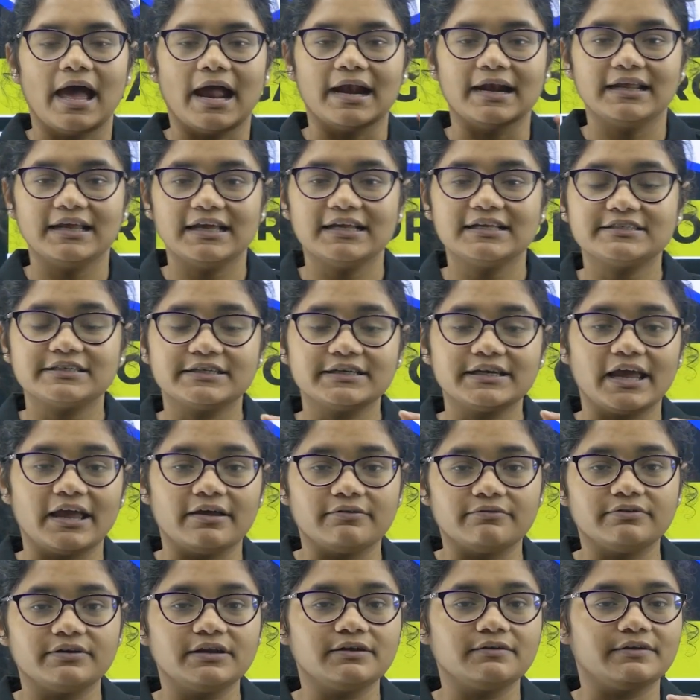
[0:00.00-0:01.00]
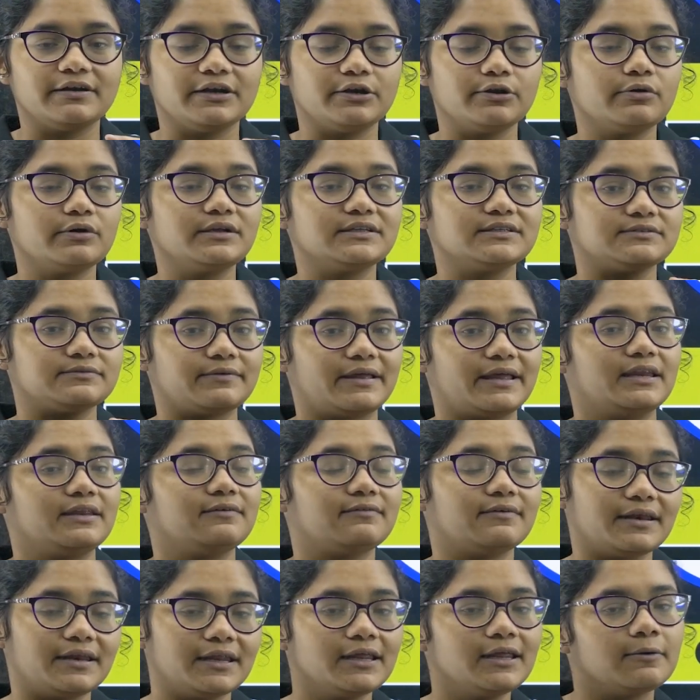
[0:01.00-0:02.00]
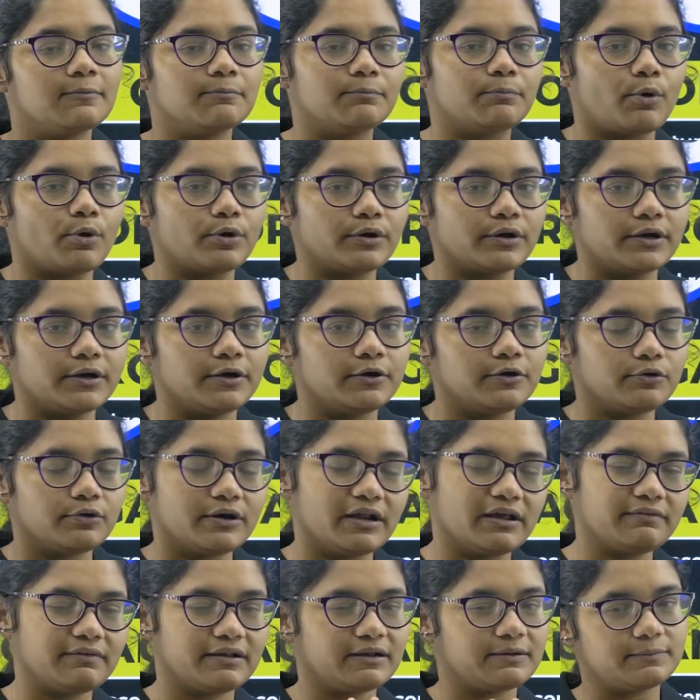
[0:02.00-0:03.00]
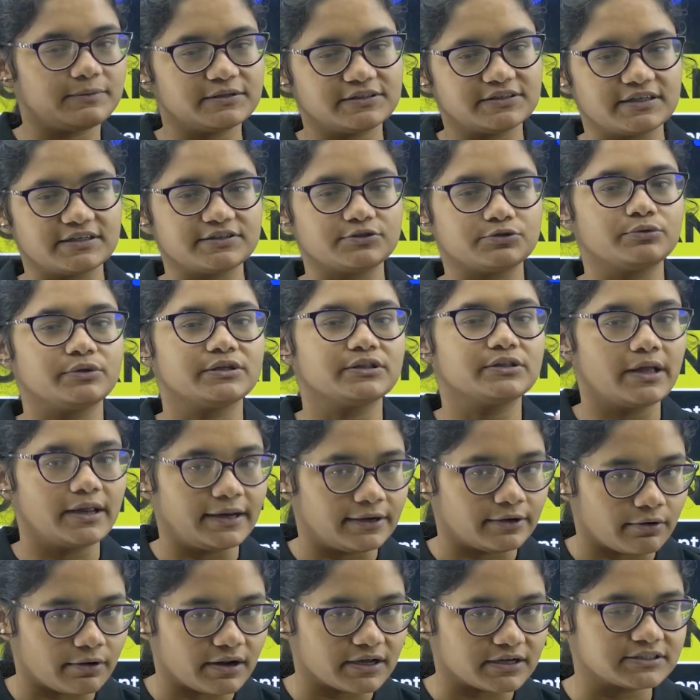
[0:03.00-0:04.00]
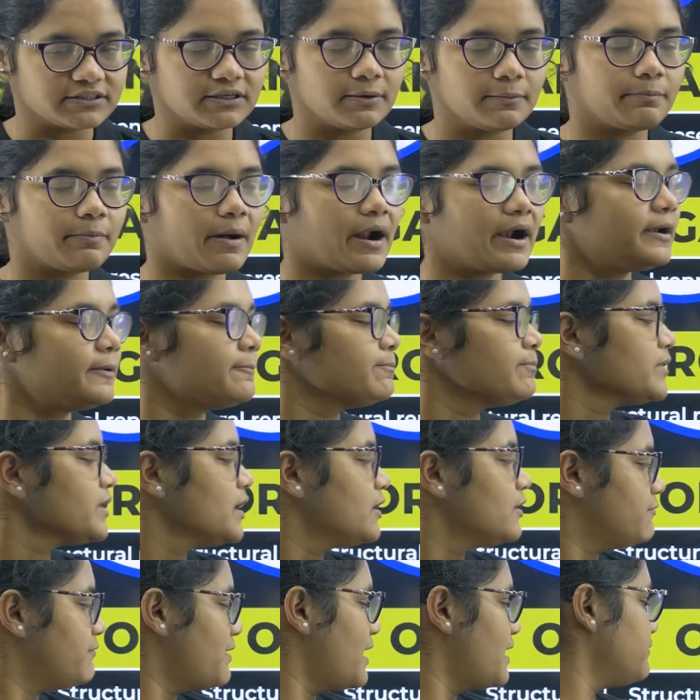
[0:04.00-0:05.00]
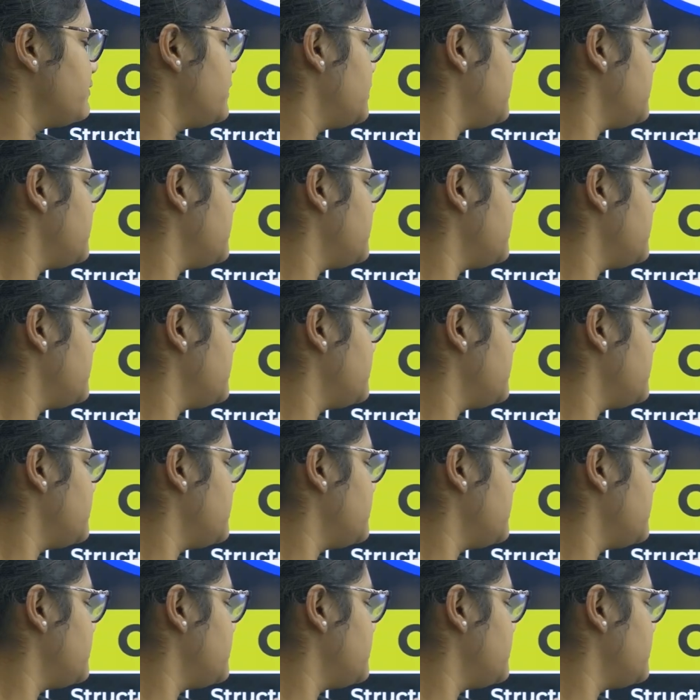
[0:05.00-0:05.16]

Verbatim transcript: and each and every video is very very important today we'll be just doing the introduction part where